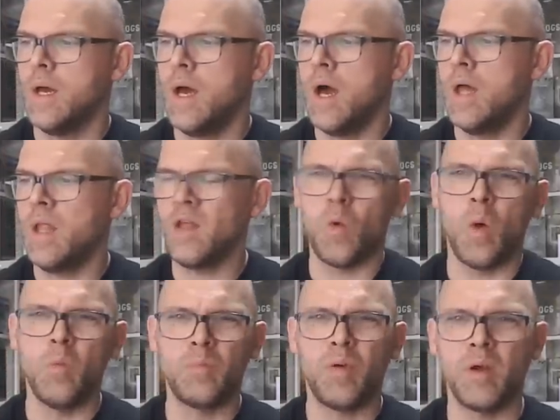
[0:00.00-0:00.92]
Another
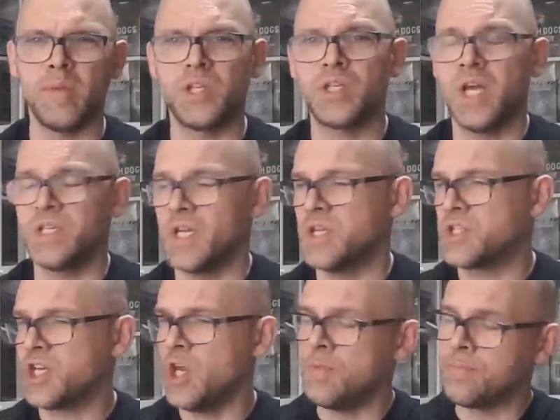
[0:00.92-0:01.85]
one would probably be Chase
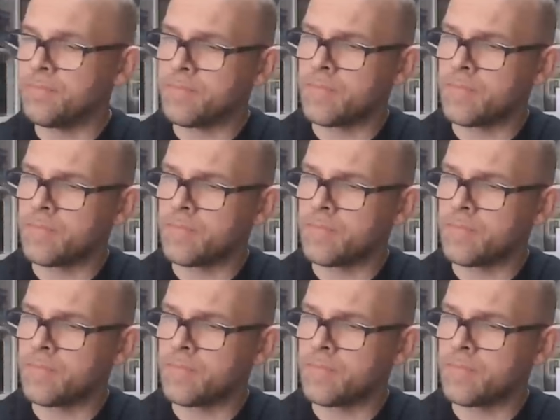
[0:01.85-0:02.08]
HQ.